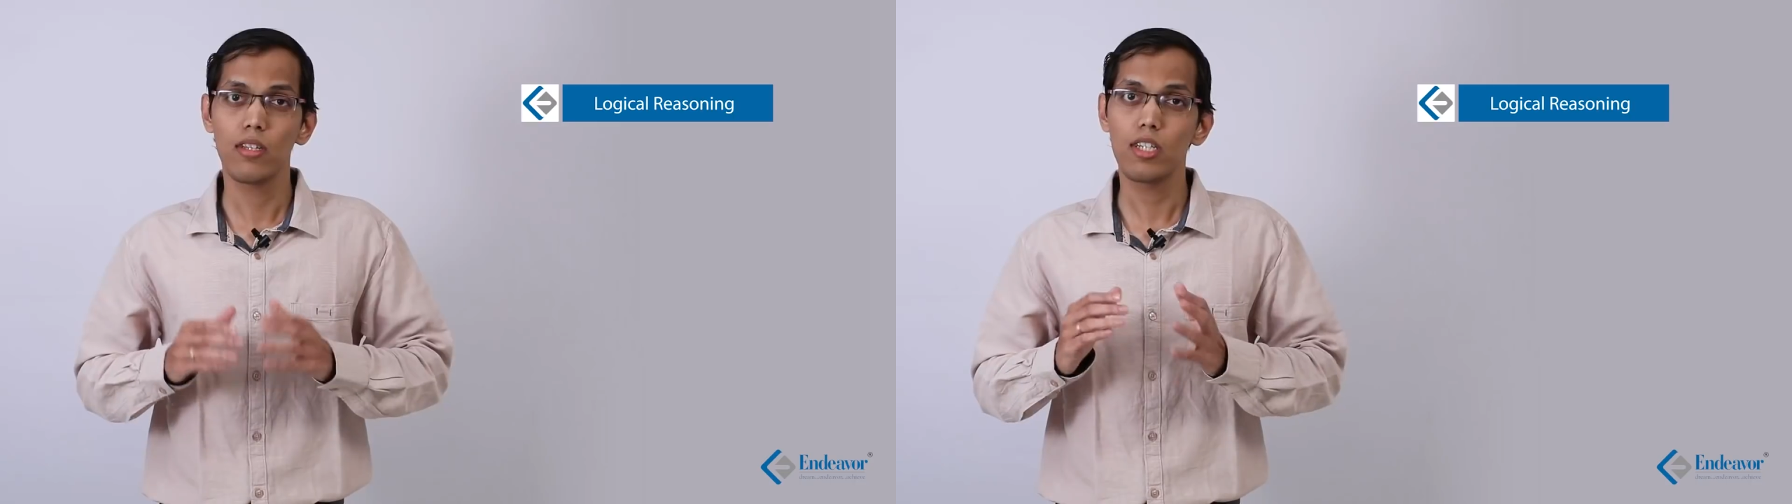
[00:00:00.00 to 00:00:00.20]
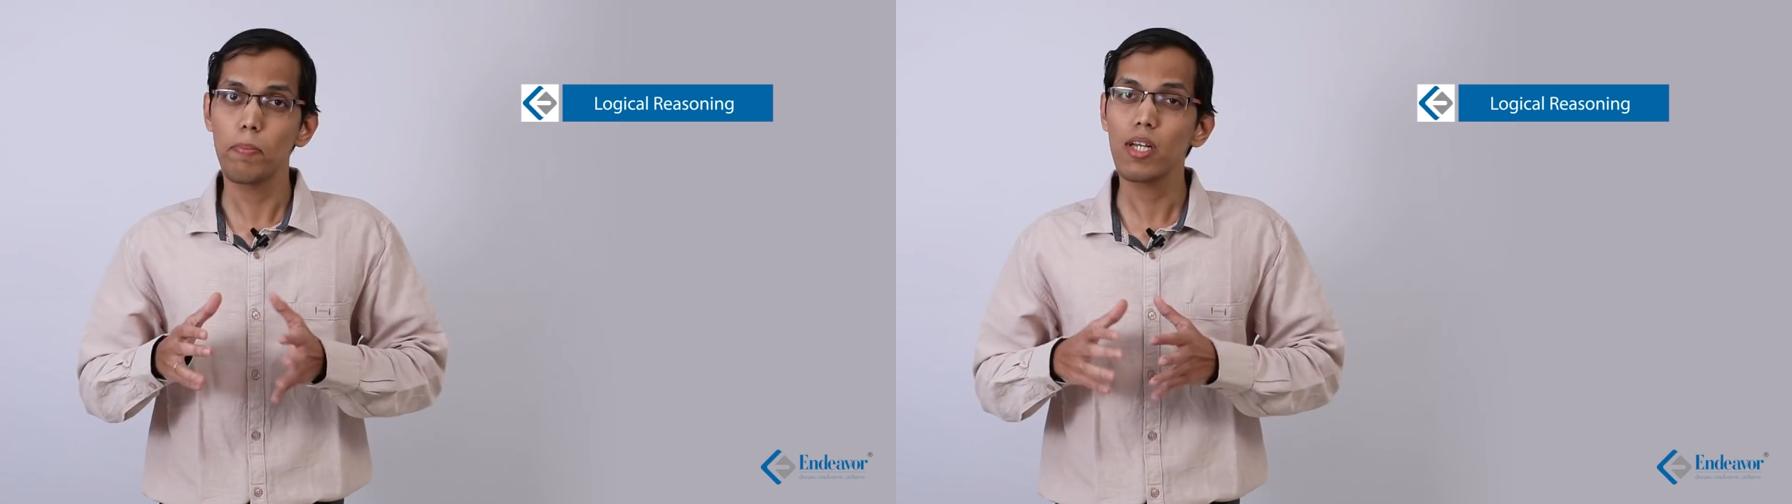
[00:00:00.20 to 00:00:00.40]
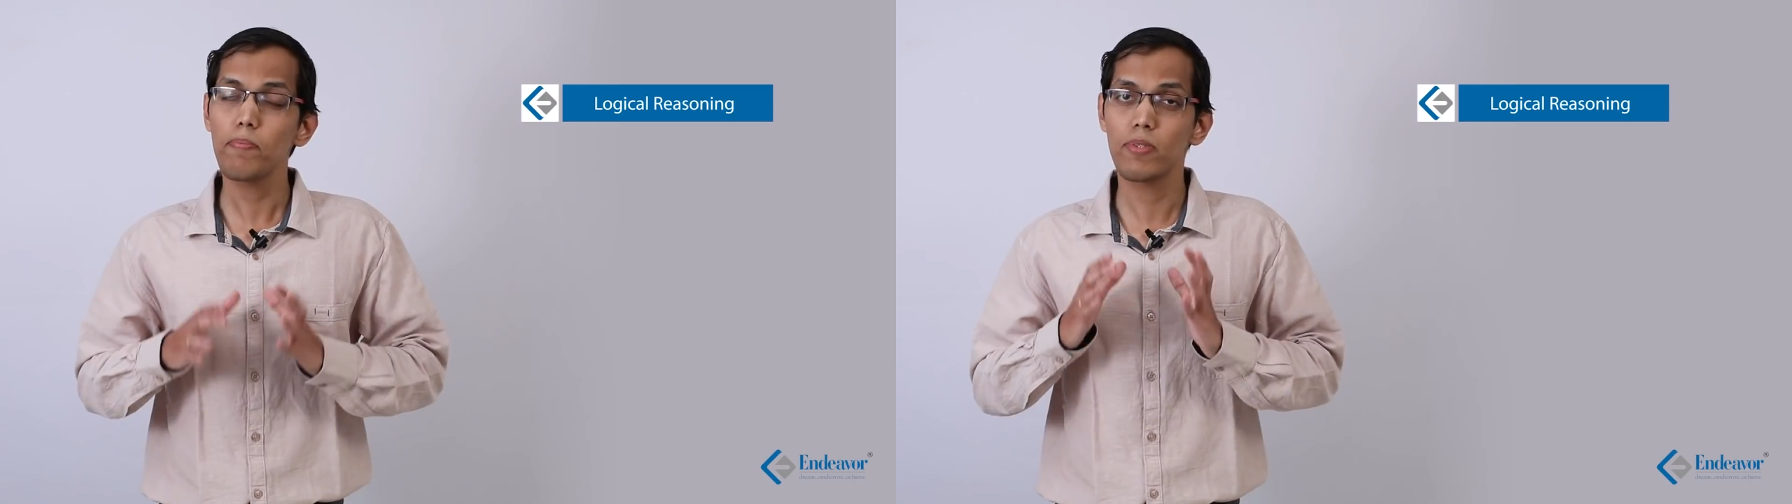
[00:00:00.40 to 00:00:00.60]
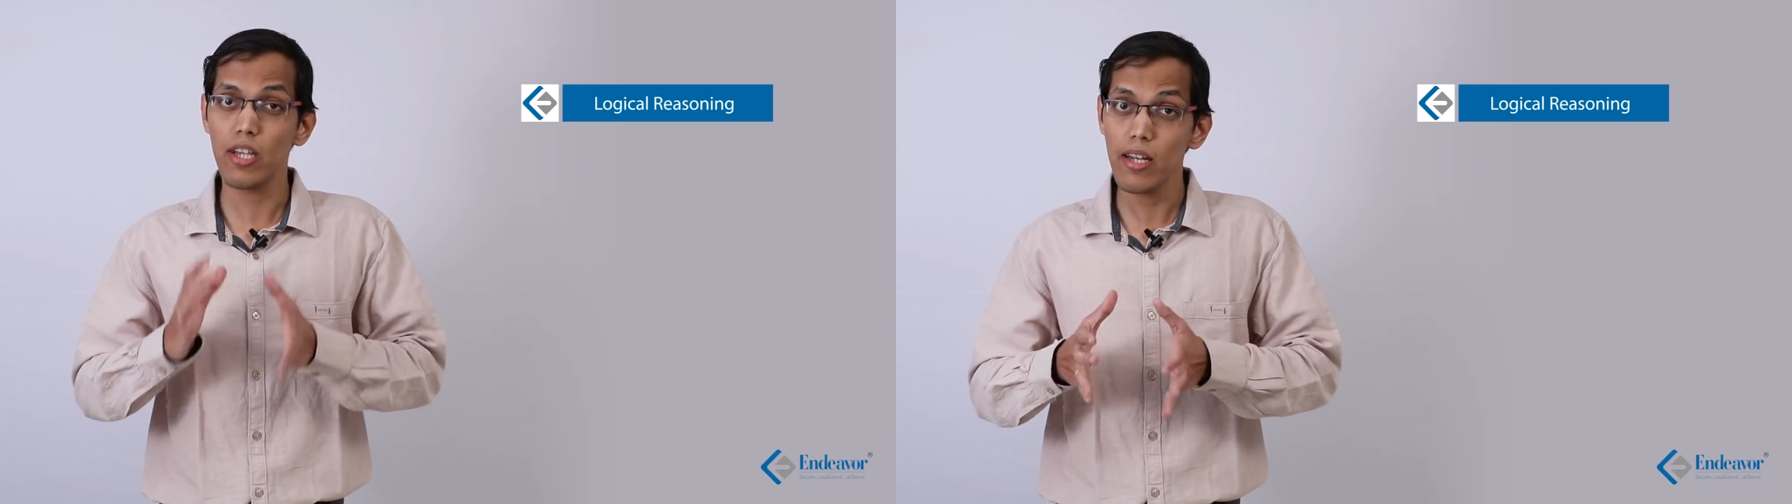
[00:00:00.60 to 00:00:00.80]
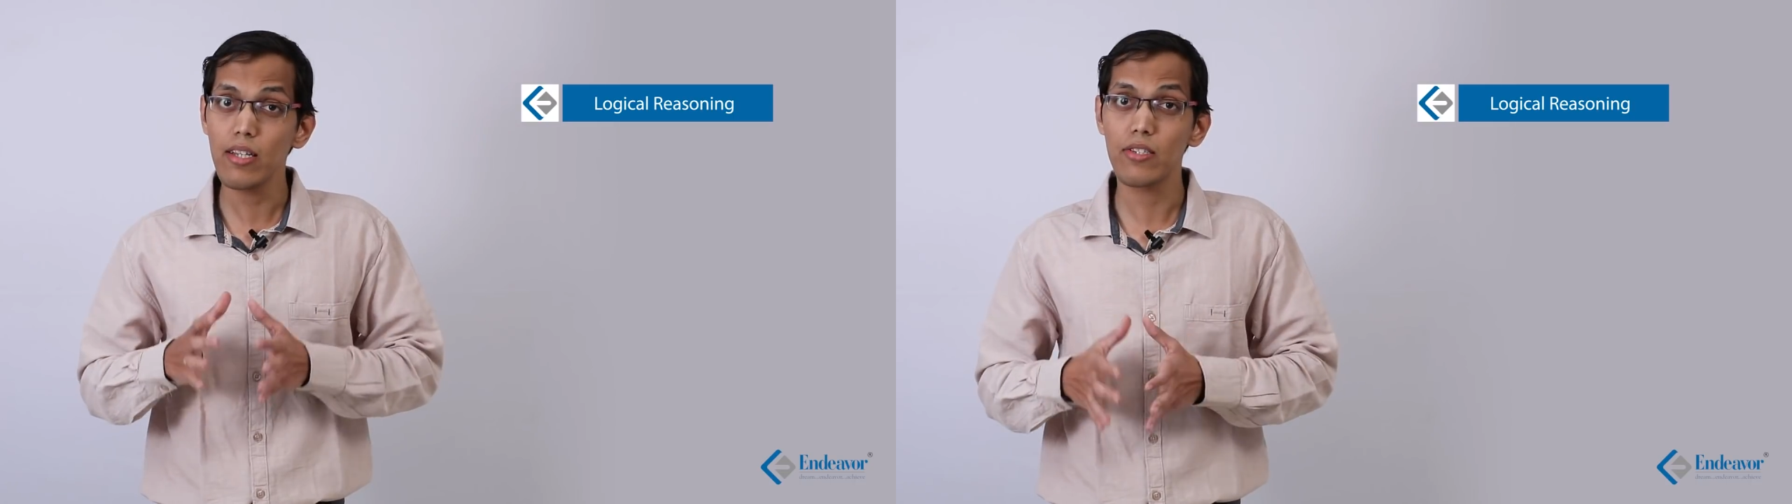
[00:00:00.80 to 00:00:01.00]
The typical
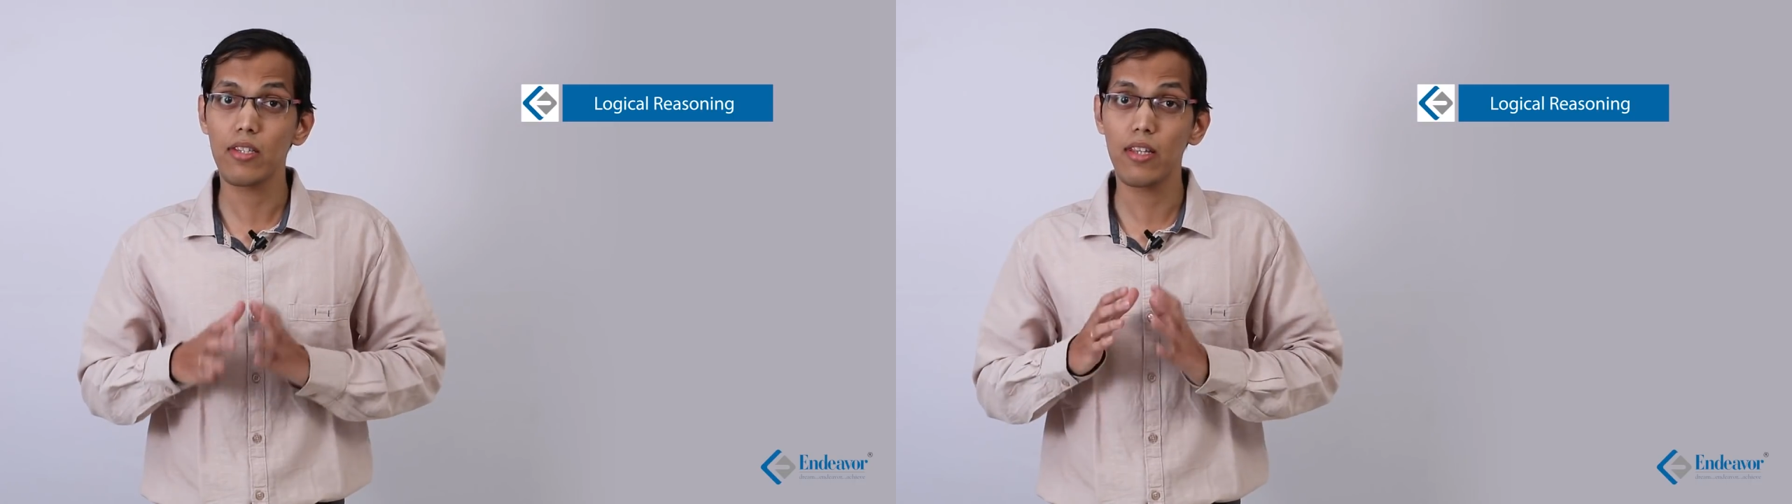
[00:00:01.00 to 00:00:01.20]
challenge